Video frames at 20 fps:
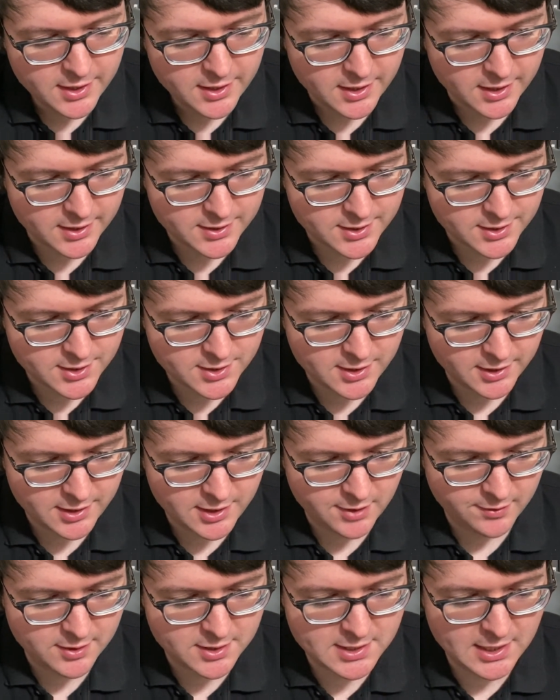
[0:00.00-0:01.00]
it's a
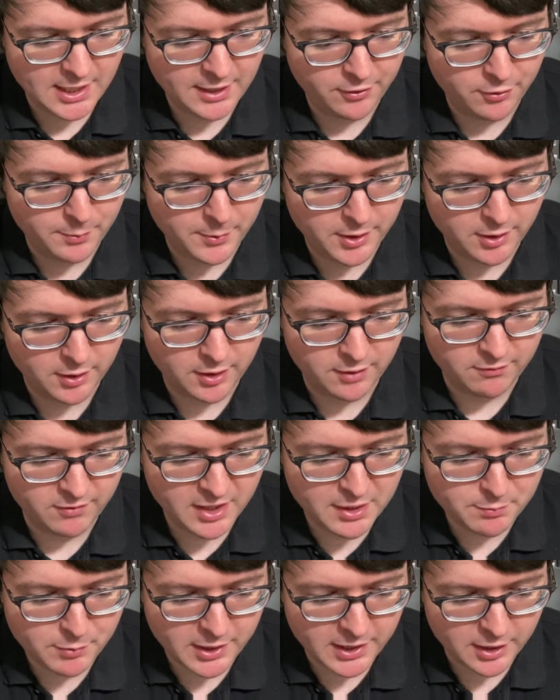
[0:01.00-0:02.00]
study of the South American
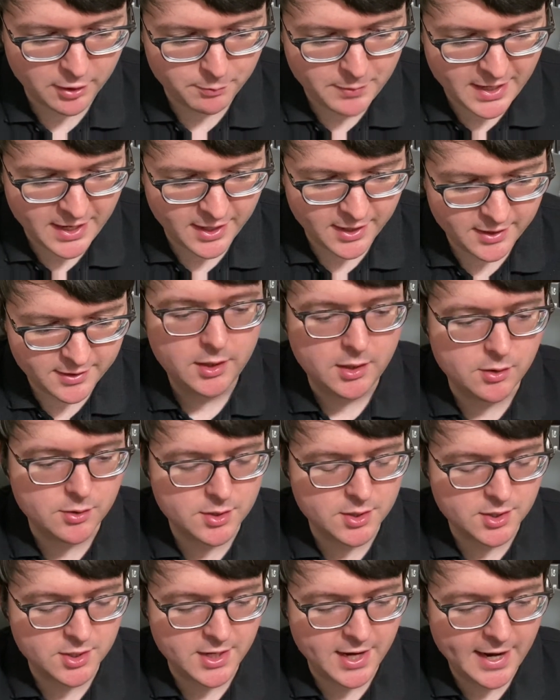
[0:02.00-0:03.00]
vampire bat,
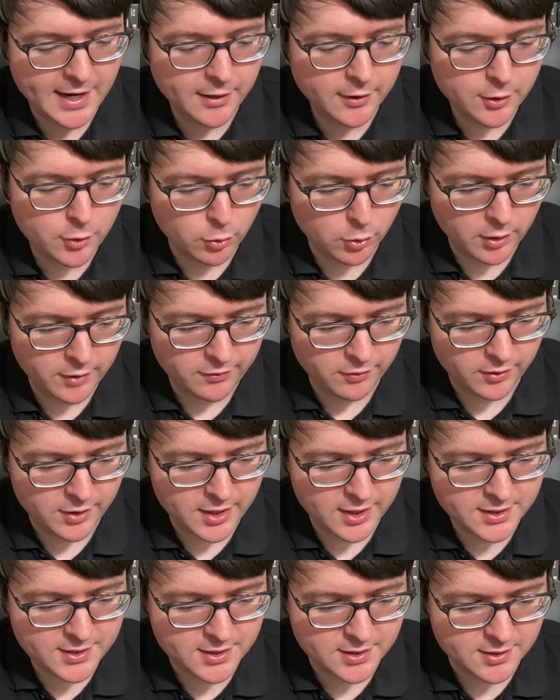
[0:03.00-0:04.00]
uses an allegory for
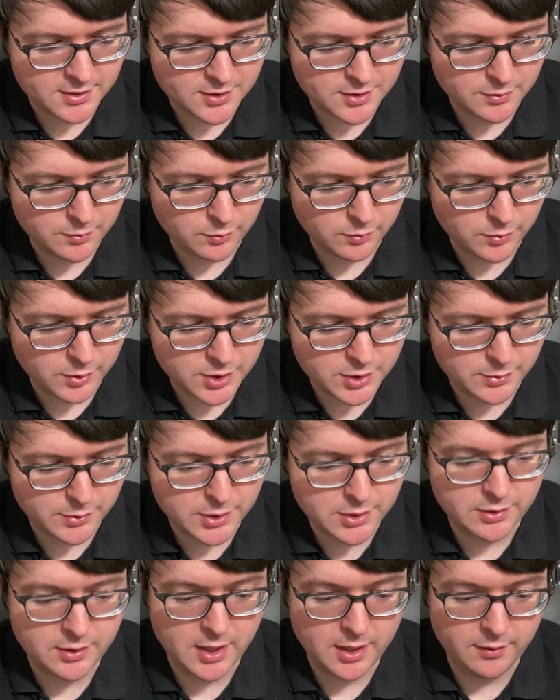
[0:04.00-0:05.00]
Nazism, which
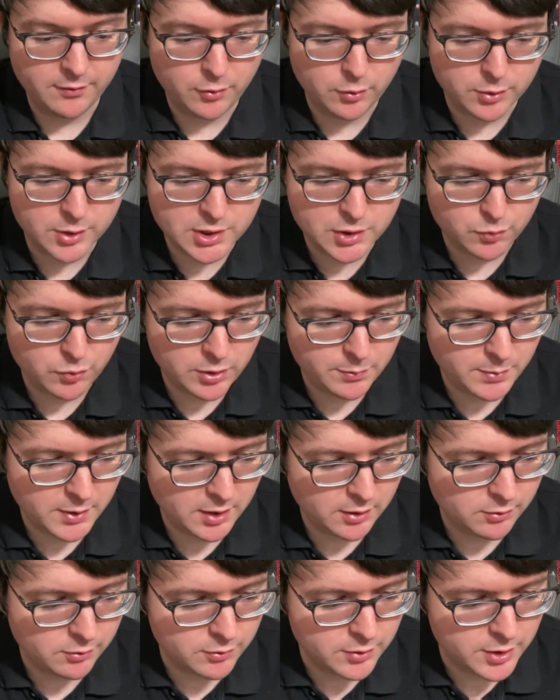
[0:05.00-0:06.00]
was then, of course,
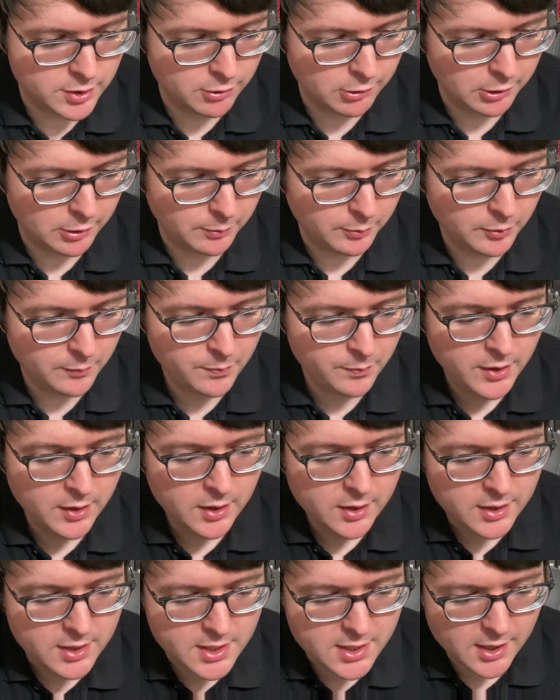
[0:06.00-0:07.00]
sweeping through Europe.
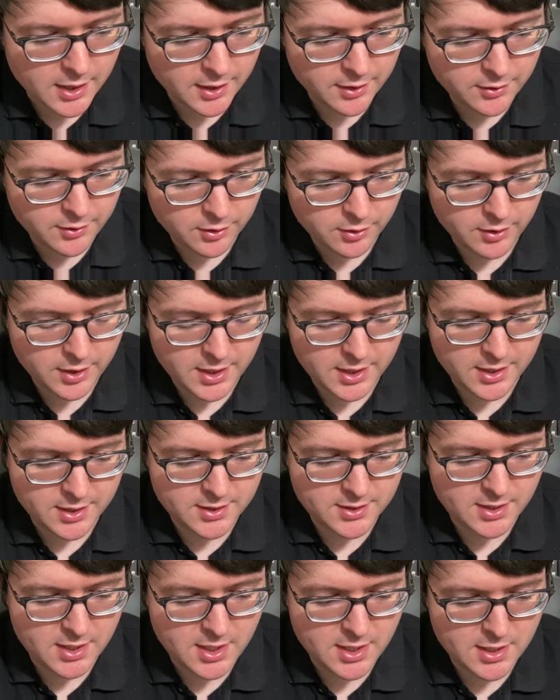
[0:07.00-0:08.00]
The other
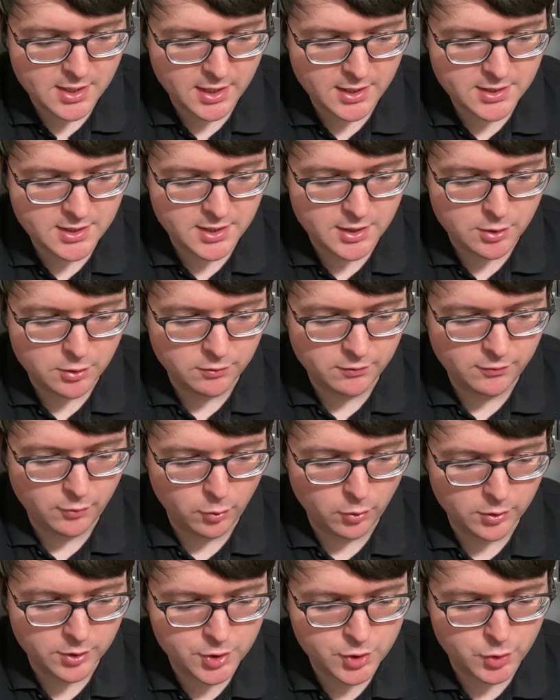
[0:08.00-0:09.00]
is the
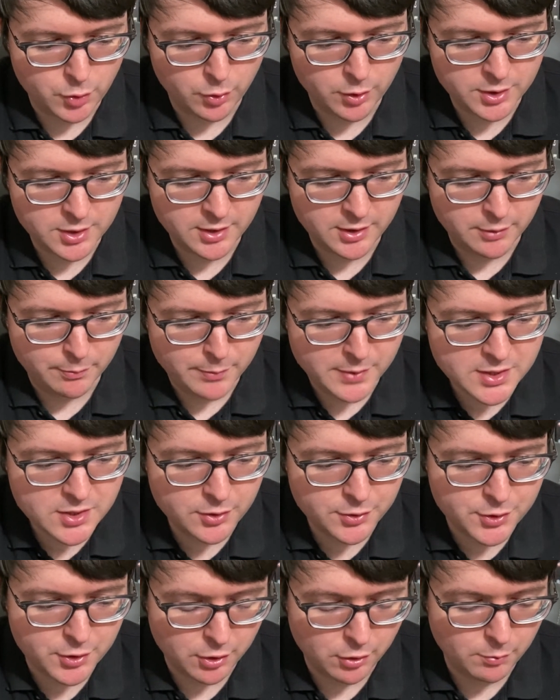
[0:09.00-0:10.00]
1904 short, The
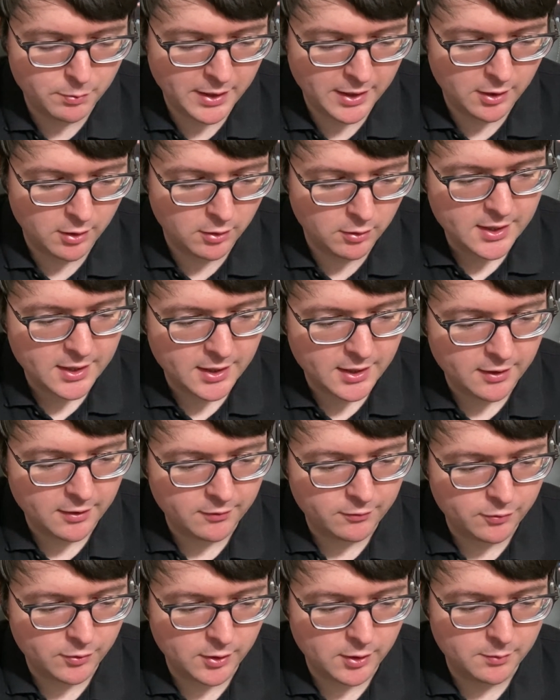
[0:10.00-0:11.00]
Mistletoe Bough, uh,
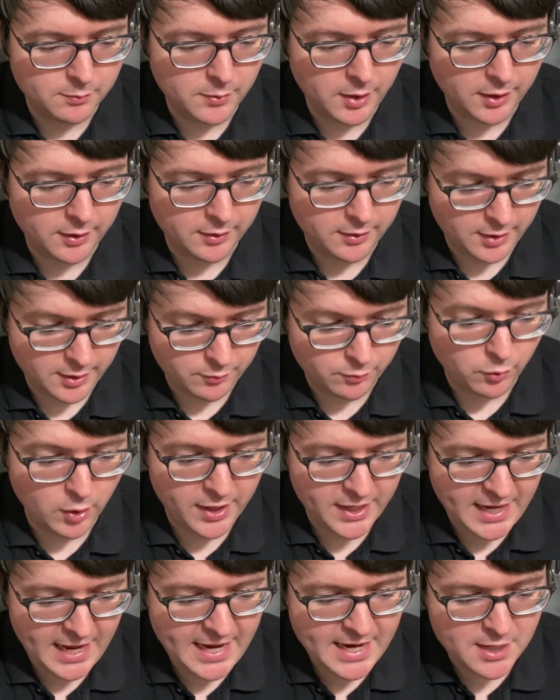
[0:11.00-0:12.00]
from uh,
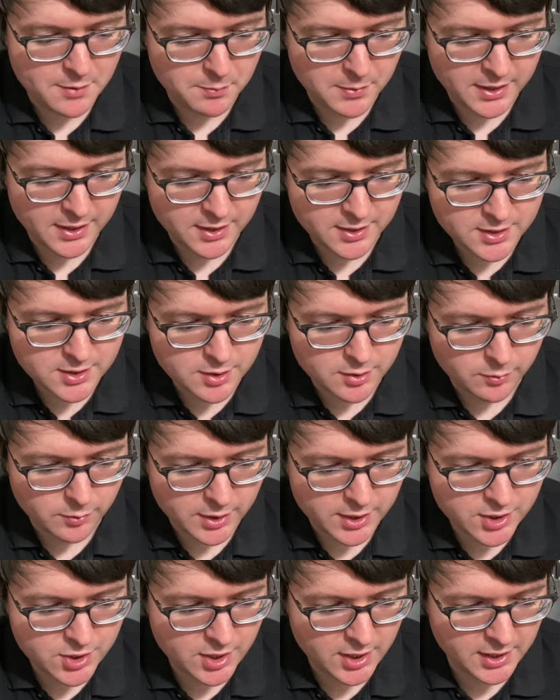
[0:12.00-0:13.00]
running eight minutes,
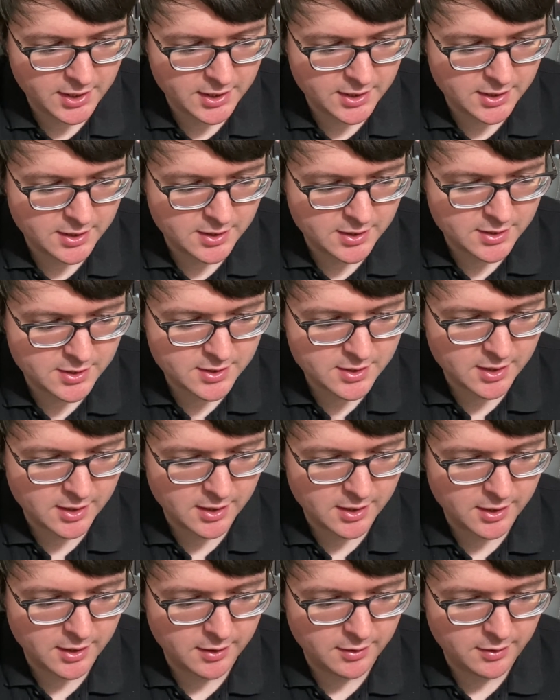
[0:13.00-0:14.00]
which is
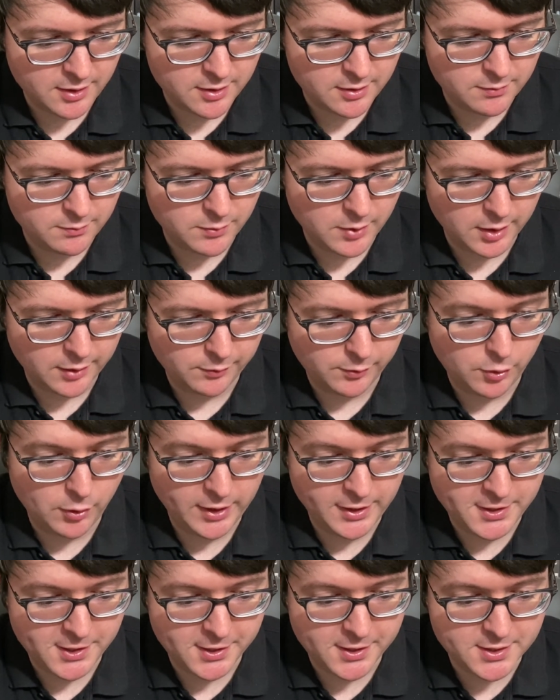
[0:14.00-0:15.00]
uh, the uh,
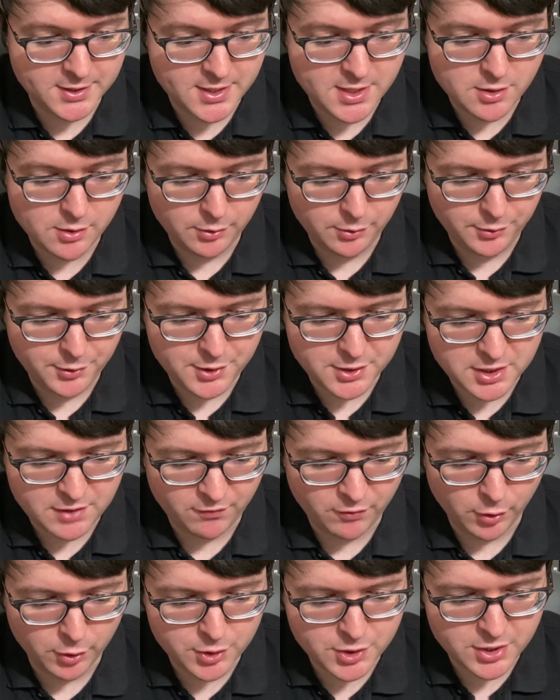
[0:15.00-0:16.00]
credited as the oldest
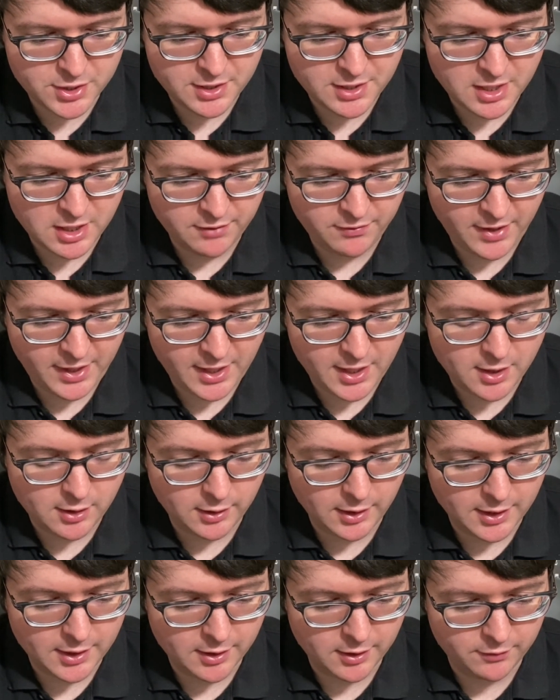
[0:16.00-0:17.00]
version of a
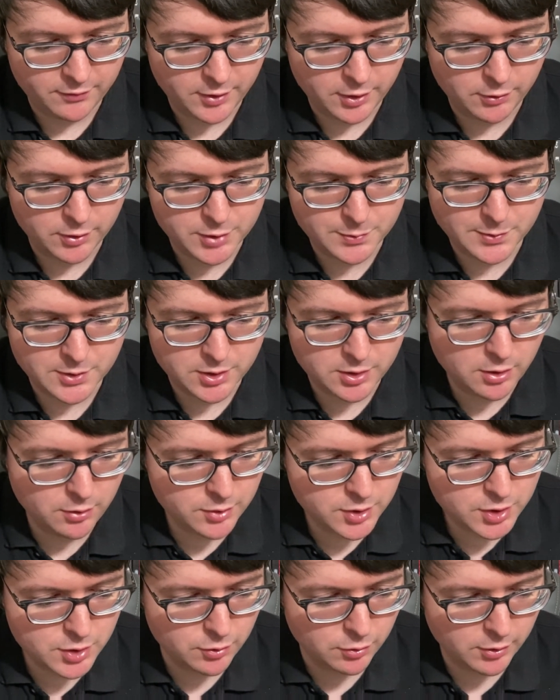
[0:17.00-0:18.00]
of a Christmas
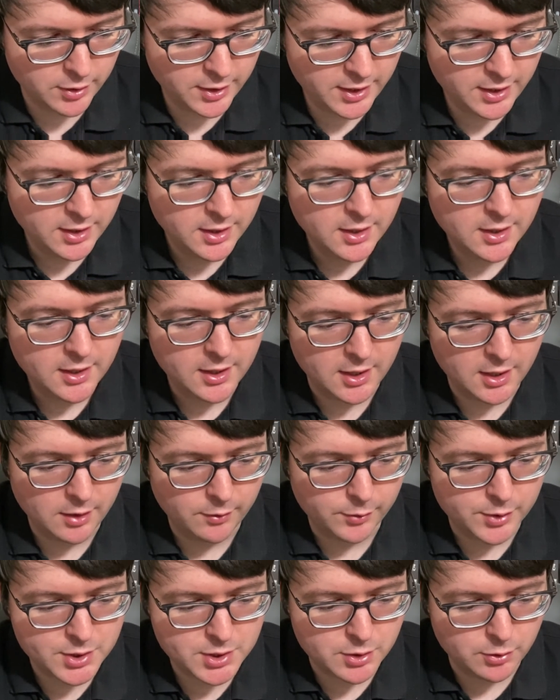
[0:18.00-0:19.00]
ghost story, uh,
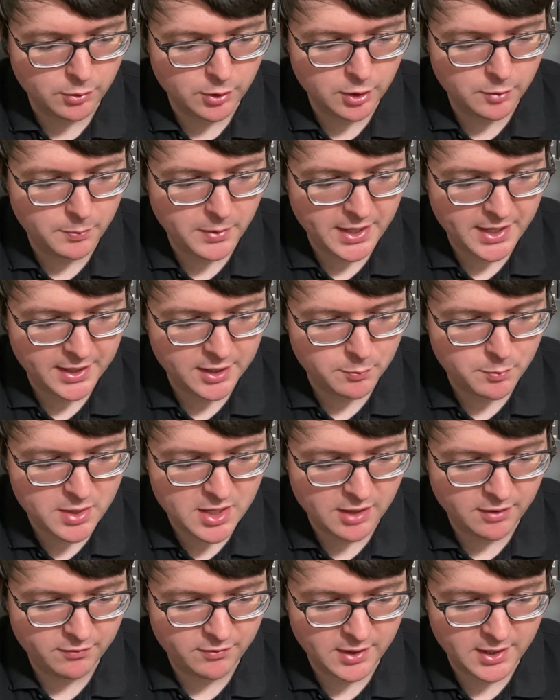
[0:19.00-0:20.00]
restored by the
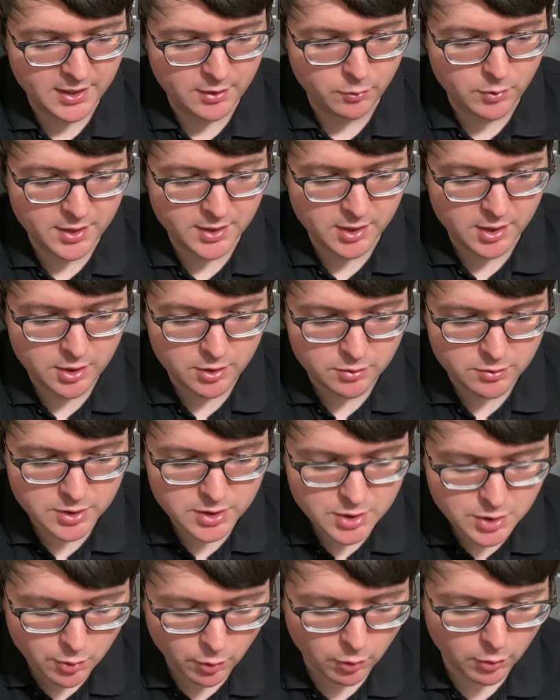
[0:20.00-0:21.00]
BFI with a new
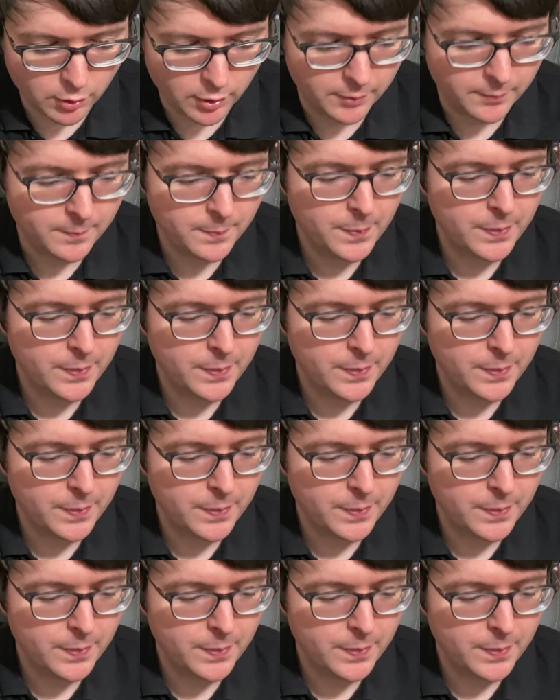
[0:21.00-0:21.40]
score.